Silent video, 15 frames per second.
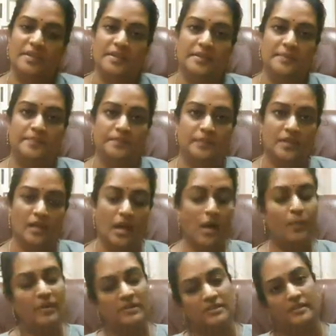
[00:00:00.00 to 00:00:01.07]
it,
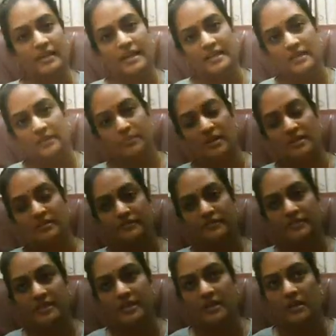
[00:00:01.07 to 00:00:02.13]
how about the writing part
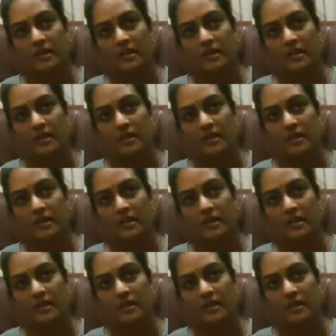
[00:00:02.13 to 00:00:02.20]
of it?